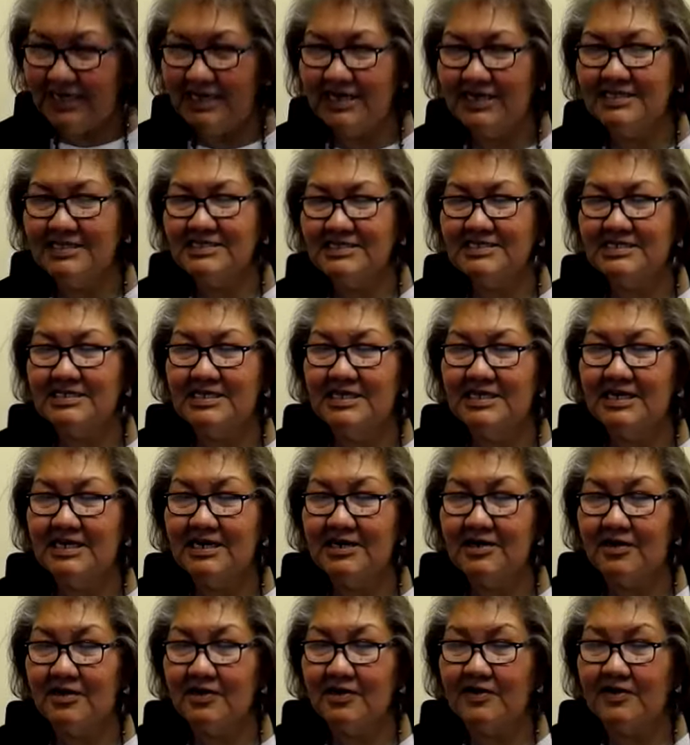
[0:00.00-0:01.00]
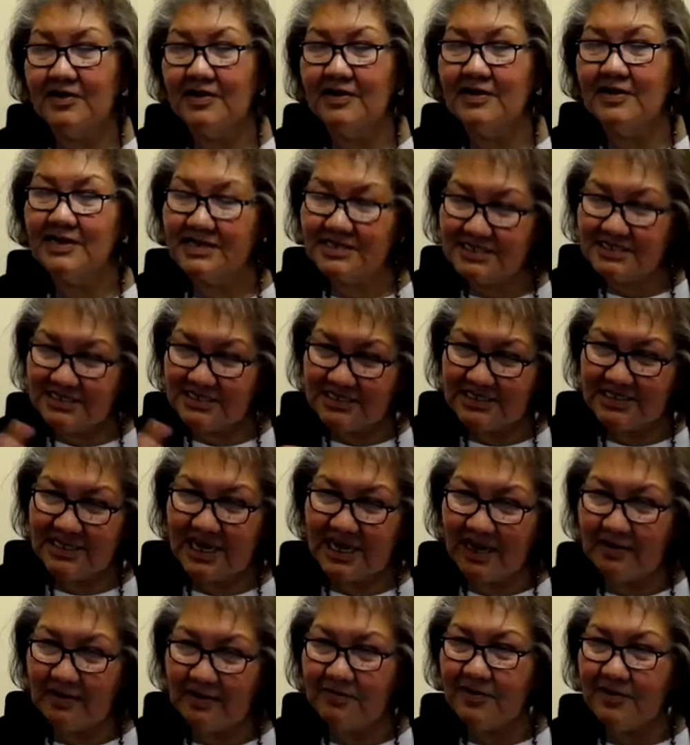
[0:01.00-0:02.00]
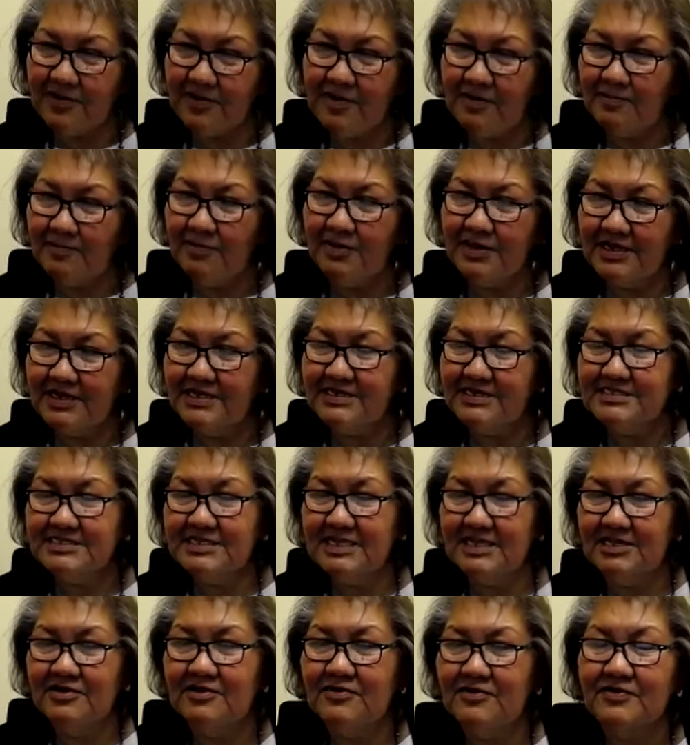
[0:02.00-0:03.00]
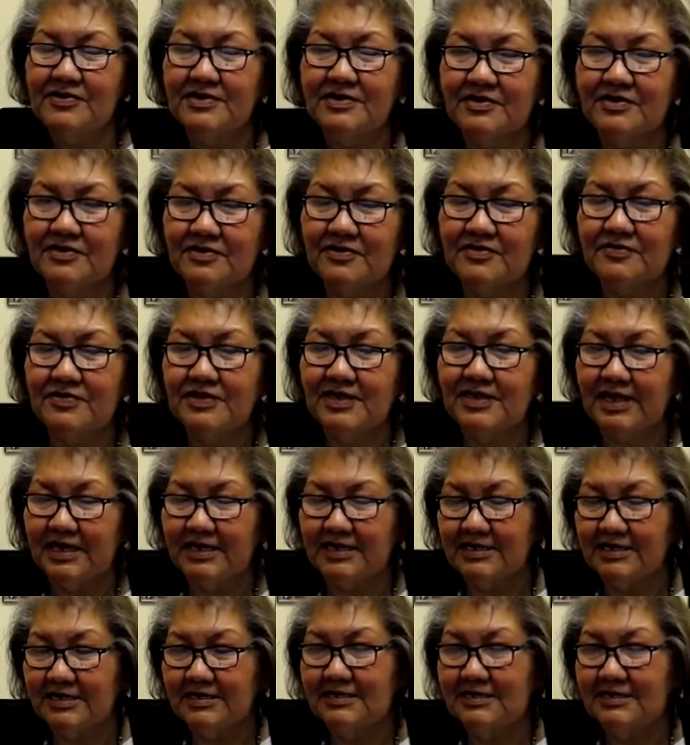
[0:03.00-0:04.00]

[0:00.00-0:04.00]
it's there and it's in that place that you can do that